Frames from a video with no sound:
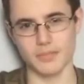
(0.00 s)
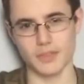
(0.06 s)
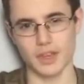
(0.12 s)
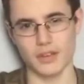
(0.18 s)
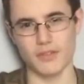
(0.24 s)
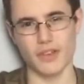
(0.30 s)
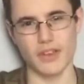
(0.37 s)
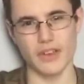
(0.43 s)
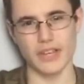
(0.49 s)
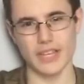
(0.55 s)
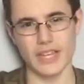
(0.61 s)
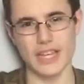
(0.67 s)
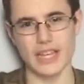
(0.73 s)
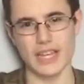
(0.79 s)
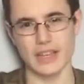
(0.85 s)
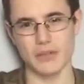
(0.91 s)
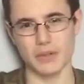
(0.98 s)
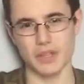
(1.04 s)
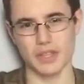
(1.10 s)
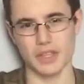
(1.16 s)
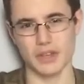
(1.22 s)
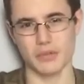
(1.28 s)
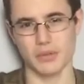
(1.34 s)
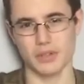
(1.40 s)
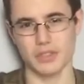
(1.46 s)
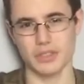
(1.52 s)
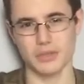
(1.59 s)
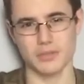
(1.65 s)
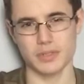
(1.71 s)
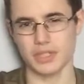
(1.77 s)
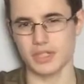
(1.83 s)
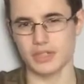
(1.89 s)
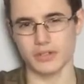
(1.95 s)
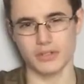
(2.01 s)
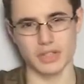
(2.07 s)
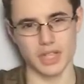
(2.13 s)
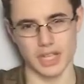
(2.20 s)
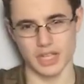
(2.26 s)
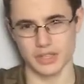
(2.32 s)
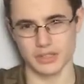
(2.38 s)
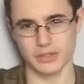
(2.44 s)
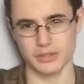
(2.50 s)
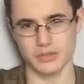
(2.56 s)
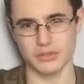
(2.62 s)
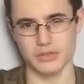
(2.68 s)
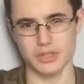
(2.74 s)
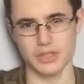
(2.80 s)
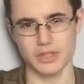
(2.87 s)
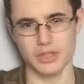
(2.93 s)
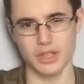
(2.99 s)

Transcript: I very nearly went there once, but it got cancelled.